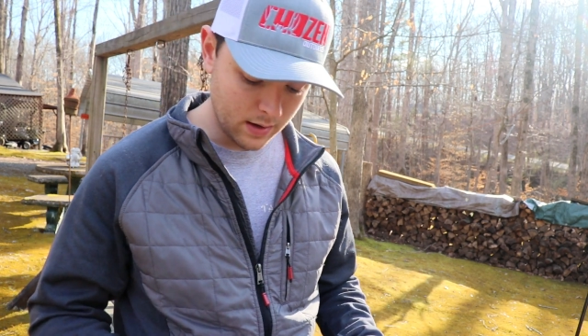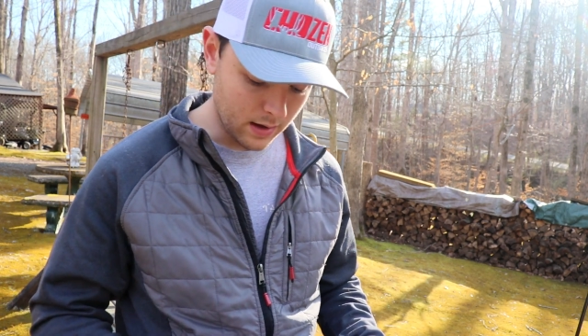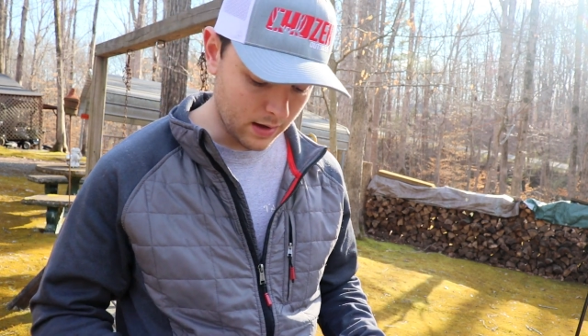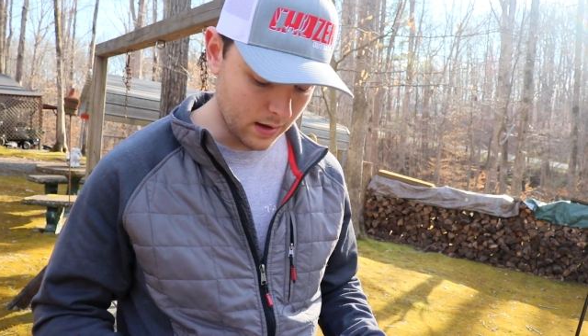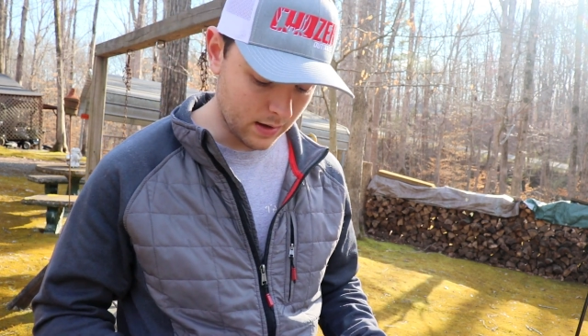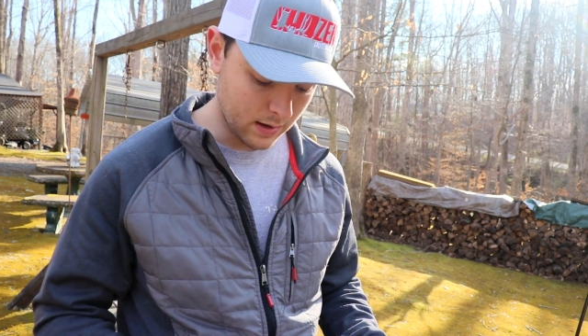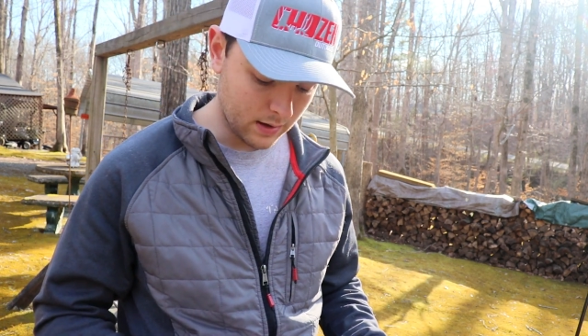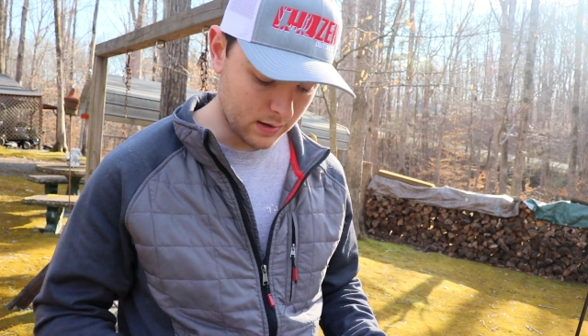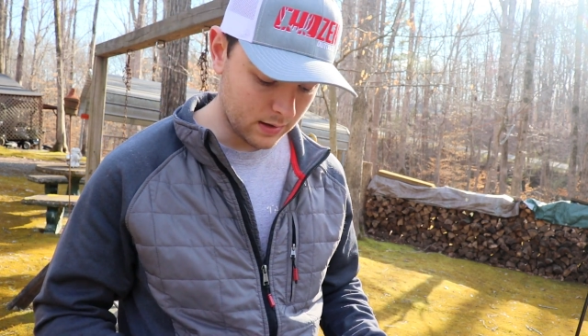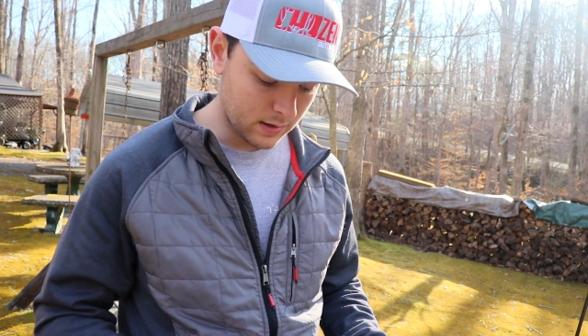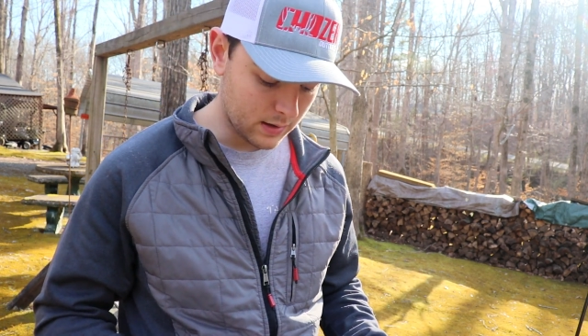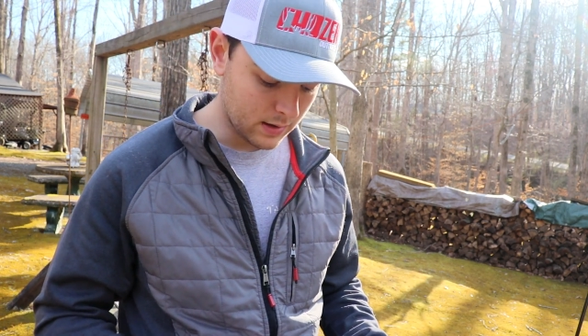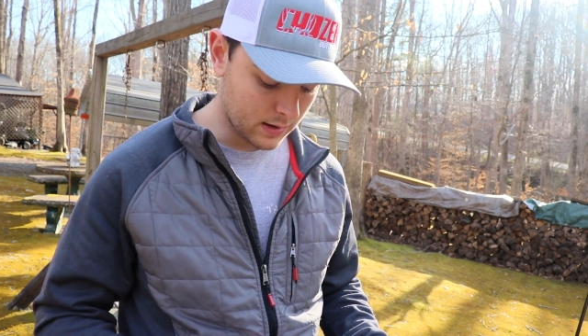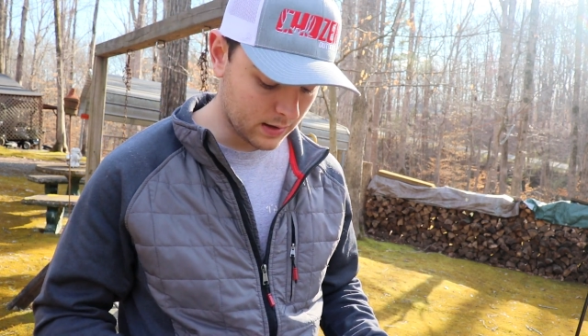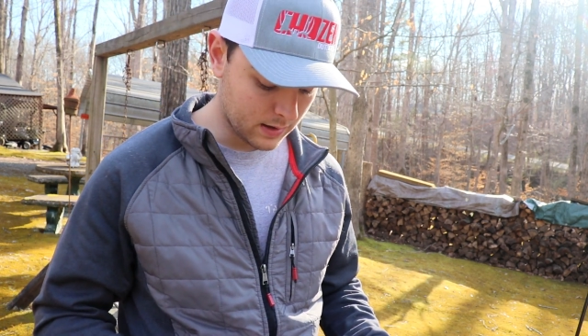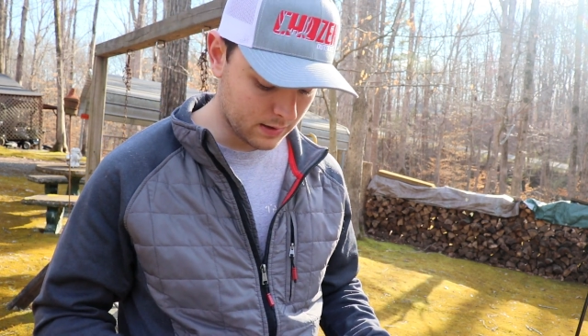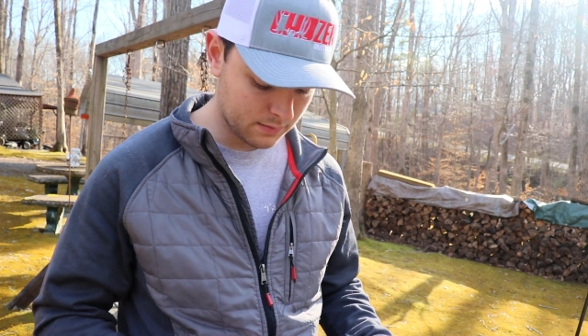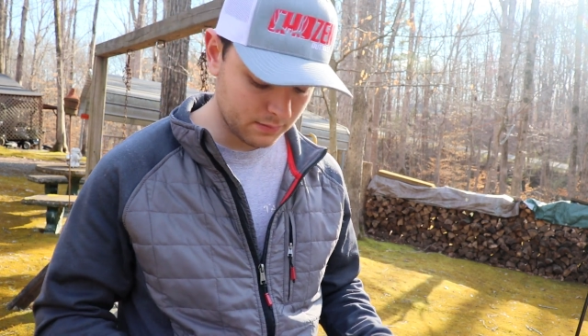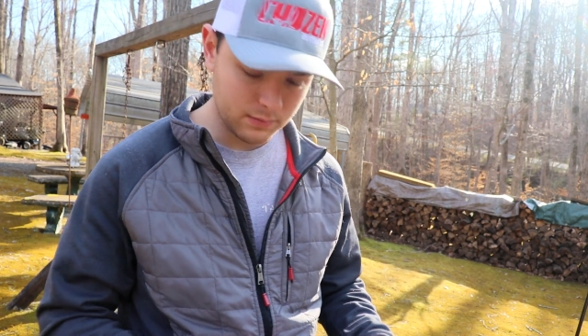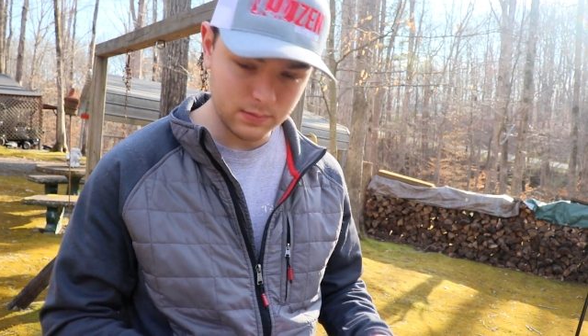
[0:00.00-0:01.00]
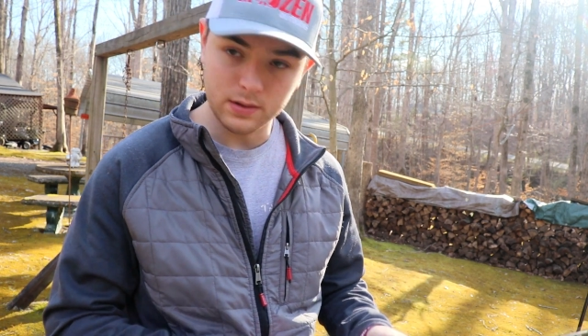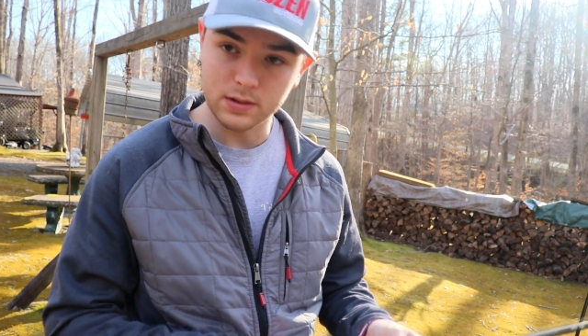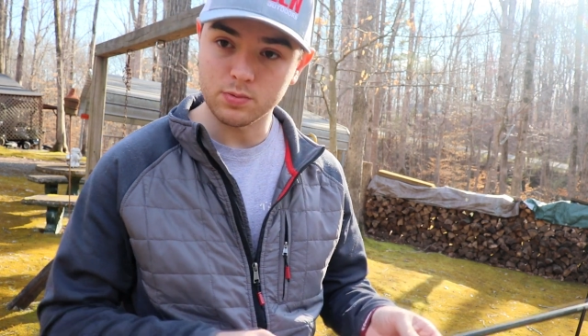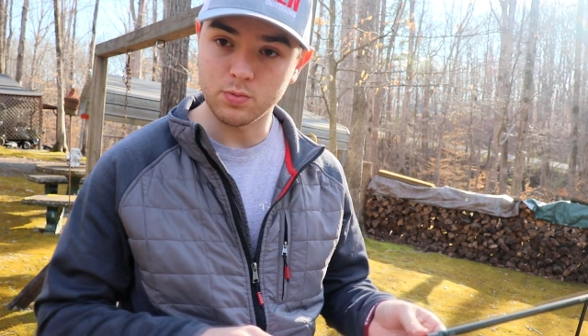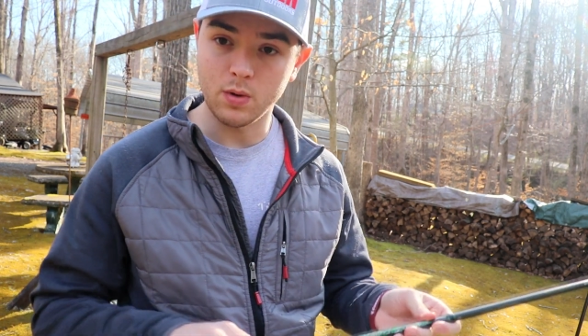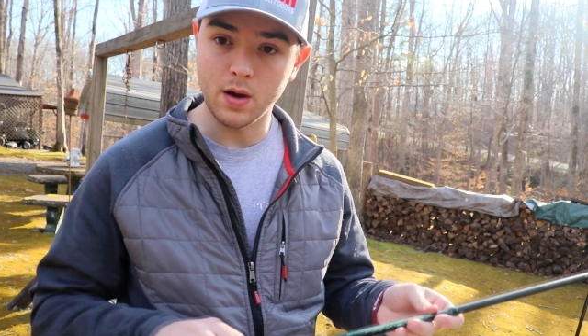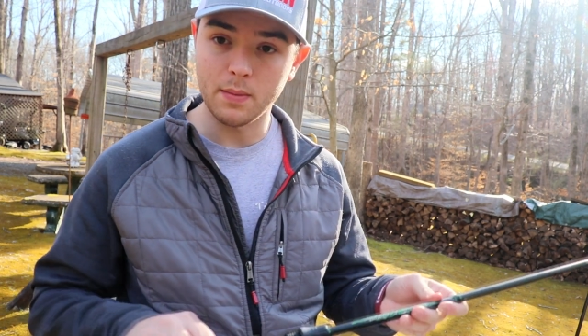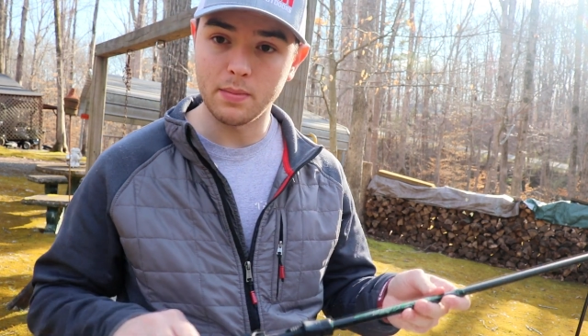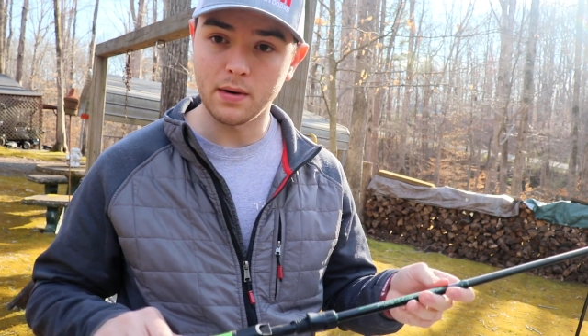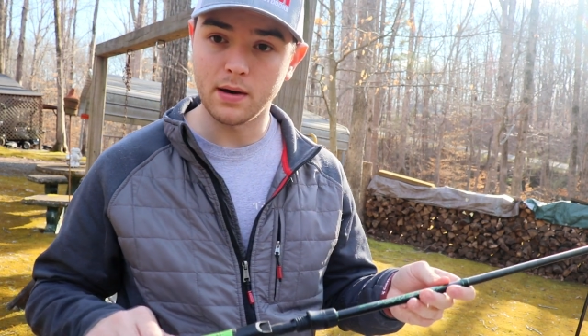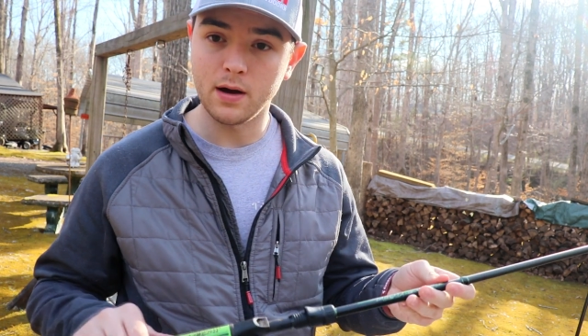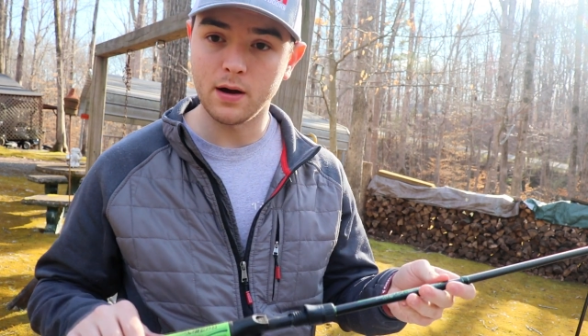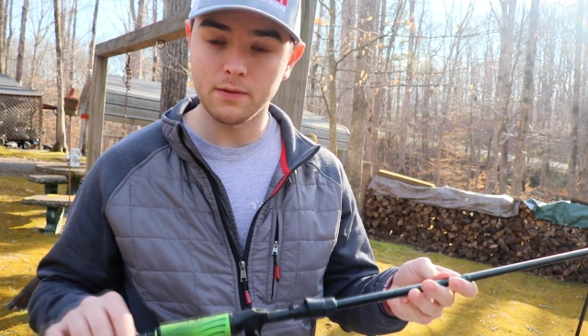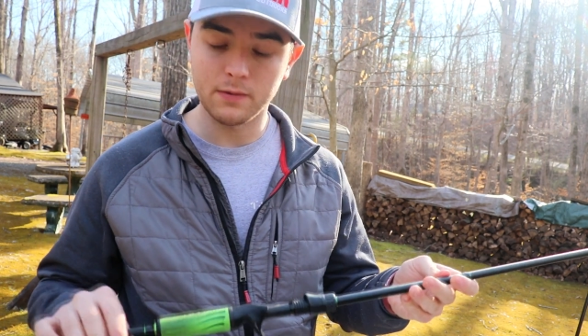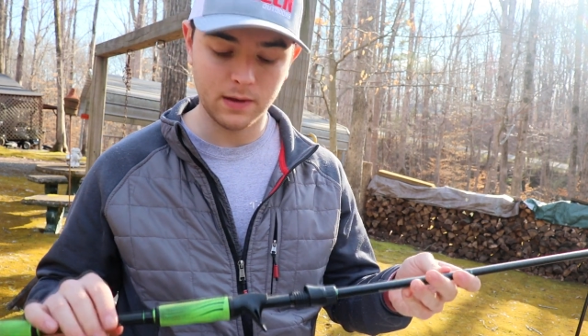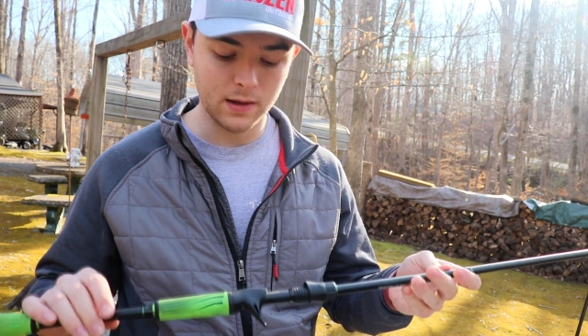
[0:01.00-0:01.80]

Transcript: and just wipe it off,